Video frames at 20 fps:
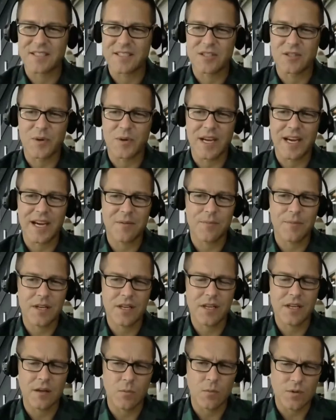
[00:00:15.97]
So we had a
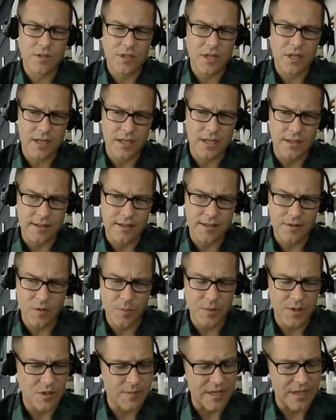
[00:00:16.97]
minute and we're talking a little
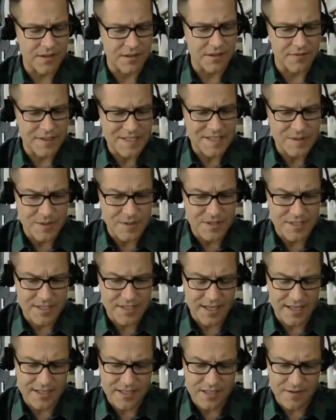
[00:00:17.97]
bit about investment science.